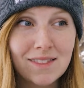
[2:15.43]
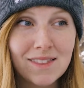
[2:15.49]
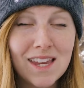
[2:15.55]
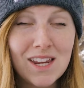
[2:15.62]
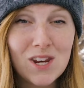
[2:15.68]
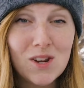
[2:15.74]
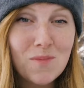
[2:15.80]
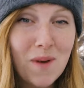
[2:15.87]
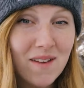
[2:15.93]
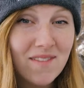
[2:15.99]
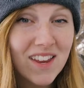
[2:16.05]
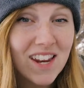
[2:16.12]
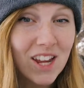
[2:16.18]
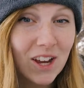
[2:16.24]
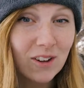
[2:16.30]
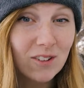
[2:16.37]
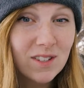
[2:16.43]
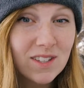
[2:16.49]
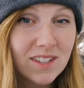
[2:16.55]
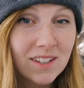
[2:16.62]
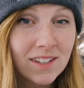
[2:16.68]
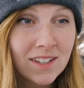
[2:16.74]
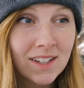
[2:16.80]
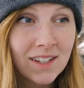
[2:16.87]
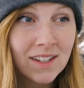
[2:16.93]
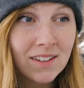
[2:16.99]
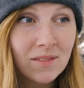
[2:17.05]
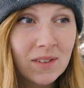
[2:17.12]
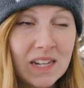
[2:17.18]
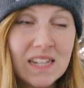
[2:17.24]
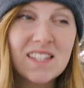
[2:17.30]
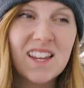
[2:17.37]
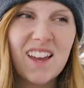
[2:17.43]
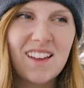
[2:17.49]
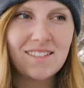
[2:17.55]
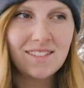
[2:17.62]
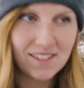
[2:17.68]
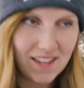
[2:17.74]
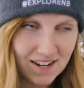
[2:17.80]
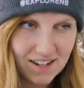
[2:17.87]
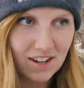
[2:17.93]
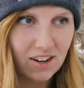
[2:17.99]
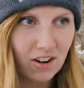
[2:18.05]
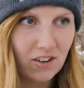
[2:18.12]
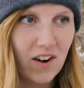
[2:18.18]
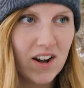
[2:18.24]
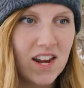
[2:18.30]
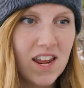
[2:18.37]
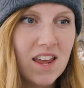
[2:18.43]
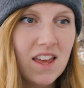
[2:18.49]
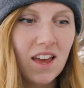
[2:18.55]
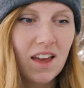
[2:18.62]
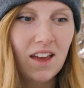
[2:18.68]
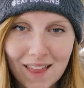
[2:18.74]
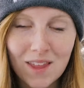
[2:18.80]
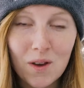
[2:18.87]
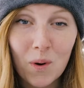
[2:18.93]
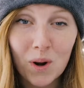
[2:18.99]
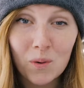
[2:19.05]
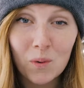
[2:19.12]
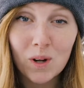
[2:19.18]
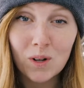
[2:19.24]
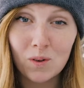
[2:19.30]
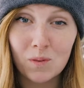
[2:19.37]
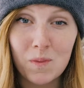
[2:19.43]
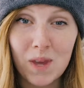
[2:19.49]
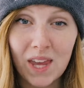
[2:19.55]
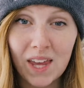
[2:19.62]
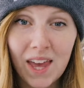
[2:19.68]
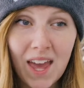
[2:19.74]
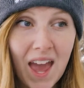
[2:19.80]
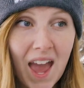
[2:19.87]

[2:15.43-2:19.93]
they knew my videos because I had sent it already and they want to work with me.